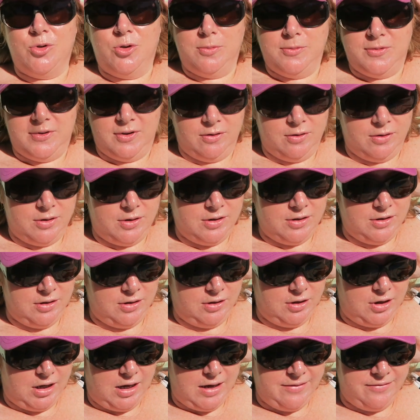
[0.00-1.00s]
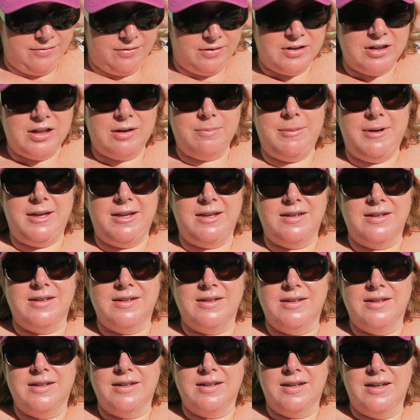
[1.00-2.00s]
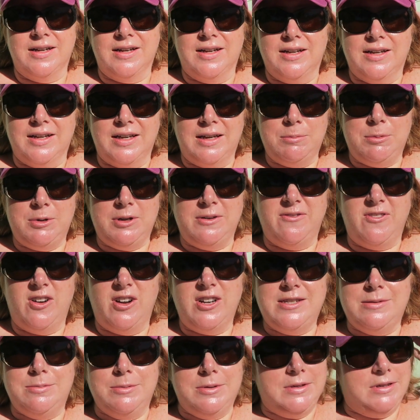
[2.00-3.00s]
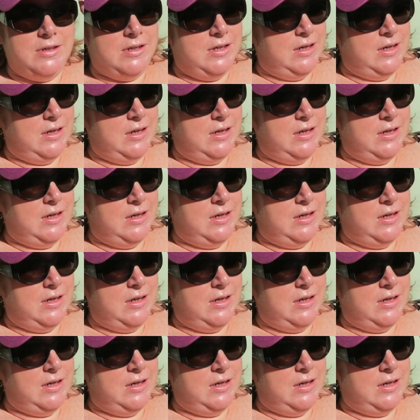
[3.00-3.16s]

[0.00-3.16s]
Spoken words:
warm, so I'll fly for a little bit. A bit of vitamin